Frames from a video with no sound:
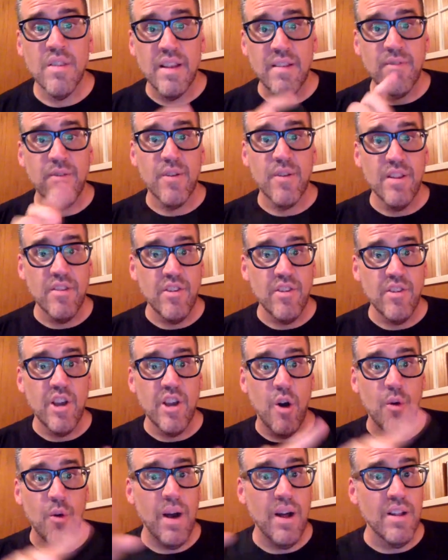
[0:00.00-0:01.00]
than for this to
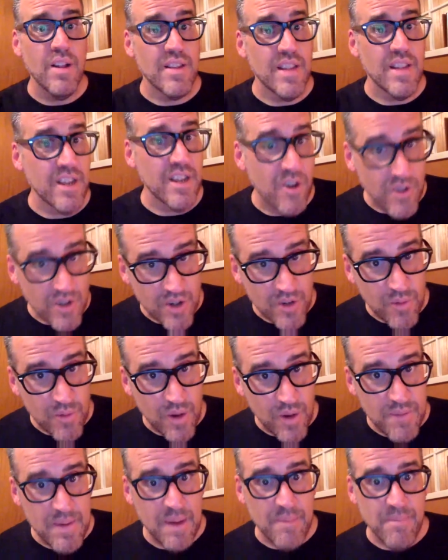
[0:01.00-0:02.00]
go well and then go do
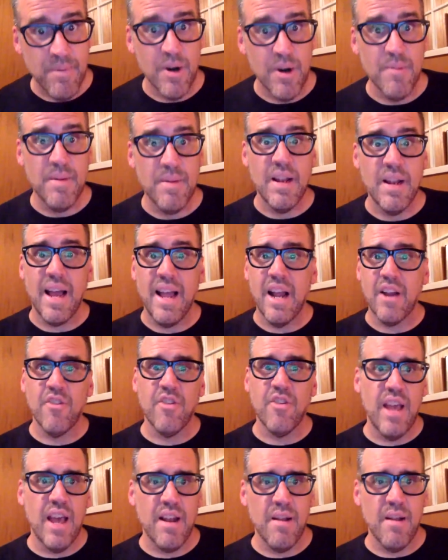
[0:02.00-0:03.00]
one about bourbon. I
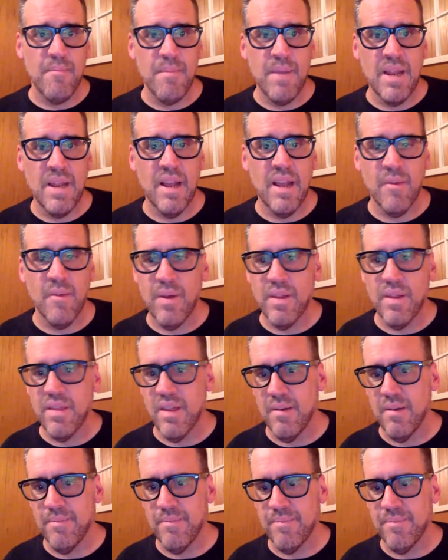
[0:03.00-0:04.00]
actually had a meeting with
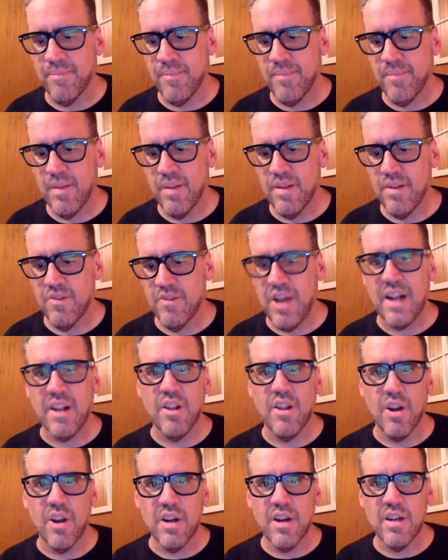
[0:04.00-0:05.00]

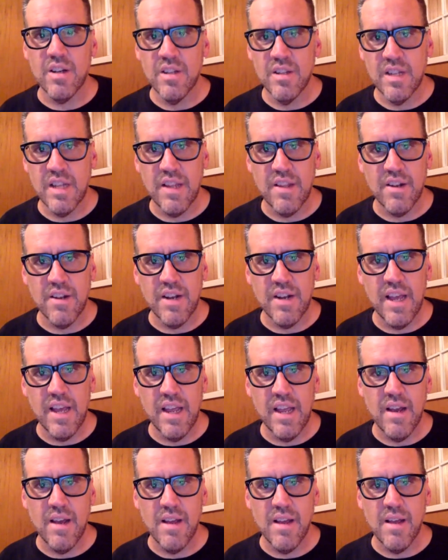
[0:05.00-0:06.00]
Jack Lark the other
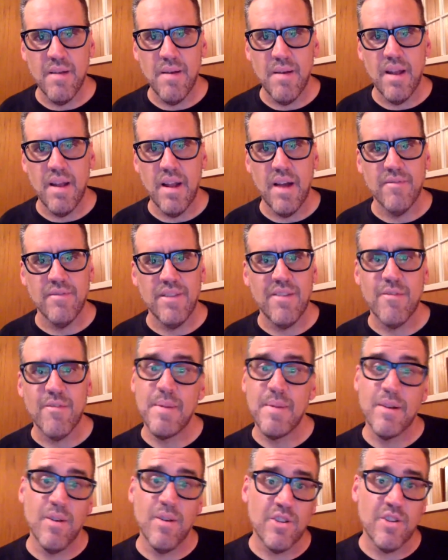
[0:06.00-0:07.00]
day, and I've never
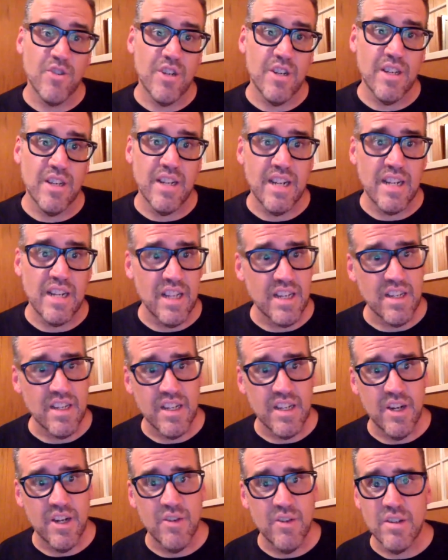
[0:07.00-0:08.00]
been to Australia, and I'd like to
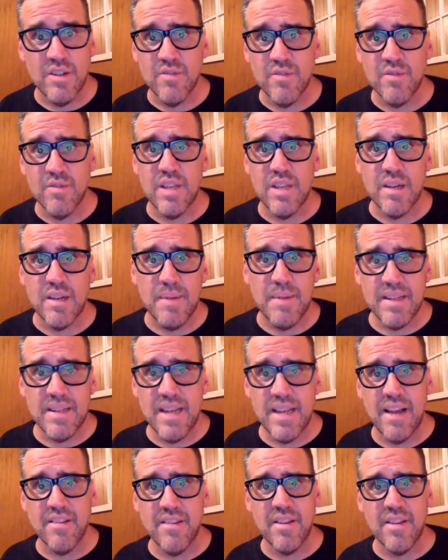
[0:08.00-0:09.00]
go and do a thing about
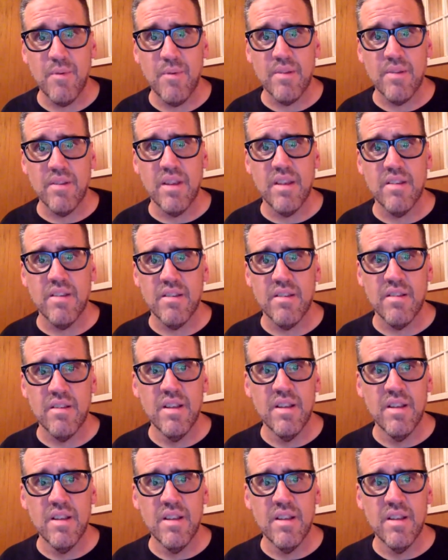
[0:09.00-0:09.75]
Tassie whiskeys.